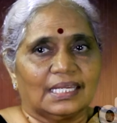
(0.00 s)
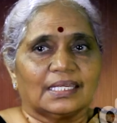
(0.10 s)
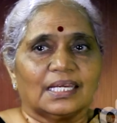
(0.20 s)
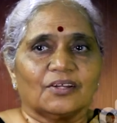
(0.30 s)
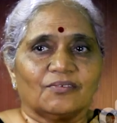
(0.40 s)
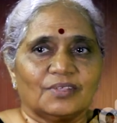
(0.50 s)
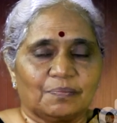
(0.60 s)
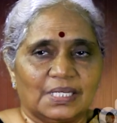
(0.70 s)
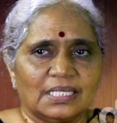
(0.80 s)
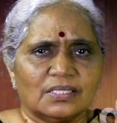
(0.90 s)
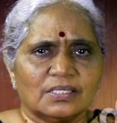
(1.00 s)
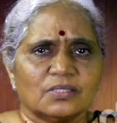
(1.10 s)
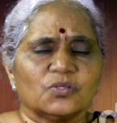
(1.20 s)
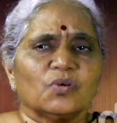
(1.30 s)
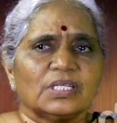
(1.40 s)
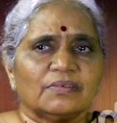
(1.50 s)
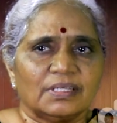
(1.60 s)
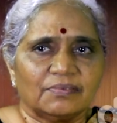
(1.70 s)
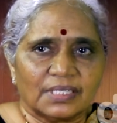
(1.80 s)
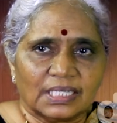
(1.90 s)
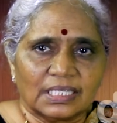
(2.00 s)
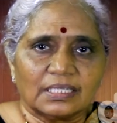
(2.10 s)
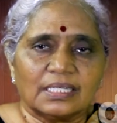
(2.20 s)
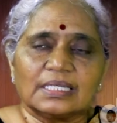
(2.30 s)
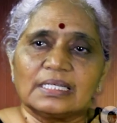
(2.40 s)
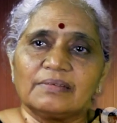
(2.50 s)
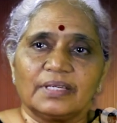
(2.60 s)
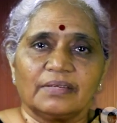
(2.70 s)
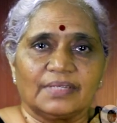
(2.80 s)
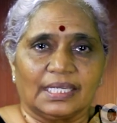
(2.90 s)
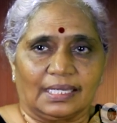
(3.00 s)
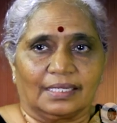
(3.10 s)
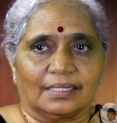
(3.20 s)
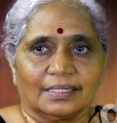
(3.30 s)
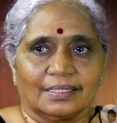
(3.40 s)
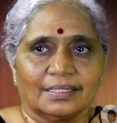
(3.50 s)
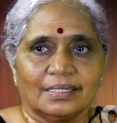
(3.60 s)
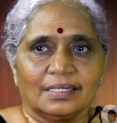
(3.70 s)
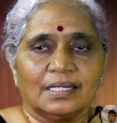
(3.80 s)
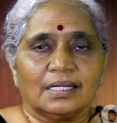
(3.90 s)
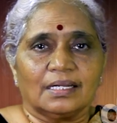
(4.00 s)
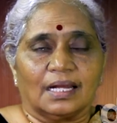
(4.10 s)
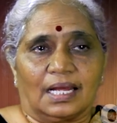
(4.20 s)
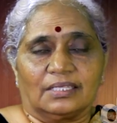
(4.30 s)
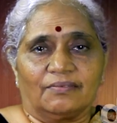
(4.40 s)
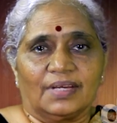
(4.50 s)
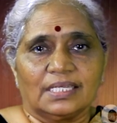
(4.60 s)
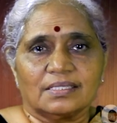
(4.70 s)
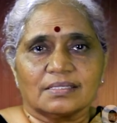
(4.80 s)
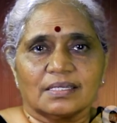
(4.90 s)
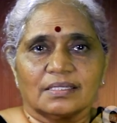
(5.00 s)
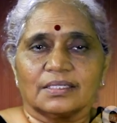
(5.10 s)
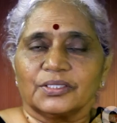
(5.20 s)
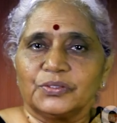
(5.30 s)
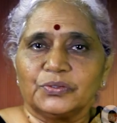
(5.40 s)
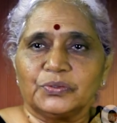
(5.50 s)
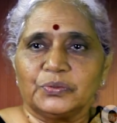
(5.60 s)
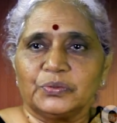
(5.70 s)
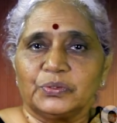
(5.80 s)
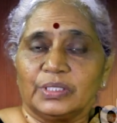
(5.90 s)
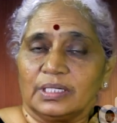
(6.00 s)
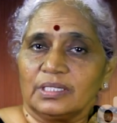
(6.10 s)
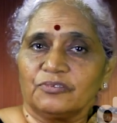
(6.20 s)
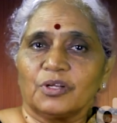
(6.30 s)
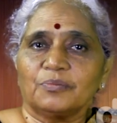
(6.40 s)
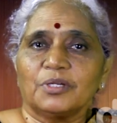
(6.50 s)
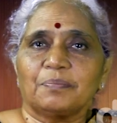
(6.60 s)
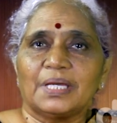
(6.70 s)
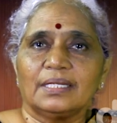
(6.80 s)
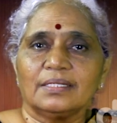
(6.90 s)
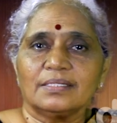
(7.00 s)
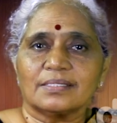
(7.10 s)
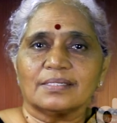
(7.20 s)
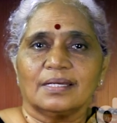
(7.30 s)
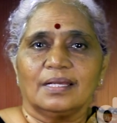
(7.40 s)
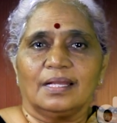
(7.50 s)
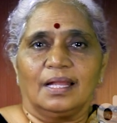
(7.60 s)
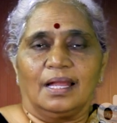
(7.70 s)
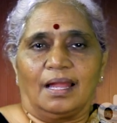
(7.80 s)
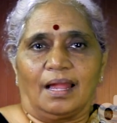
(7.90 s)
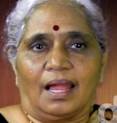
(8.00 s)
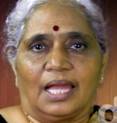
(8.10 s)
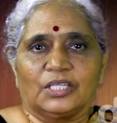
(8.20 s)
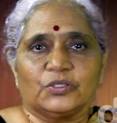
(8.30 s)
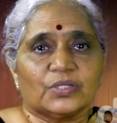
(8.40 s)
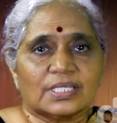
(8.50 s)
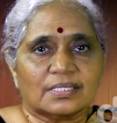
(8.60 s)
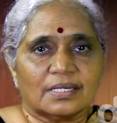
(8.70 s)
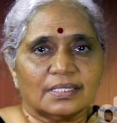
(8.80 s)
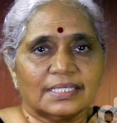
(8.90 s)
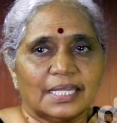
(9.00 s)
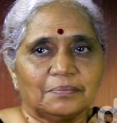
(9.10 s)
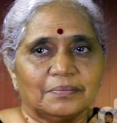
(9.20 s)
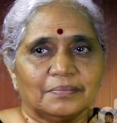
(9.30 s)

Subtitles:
care of the place to whatever way, in a little way we can. Otherwise, you learn from your parents and you desert them,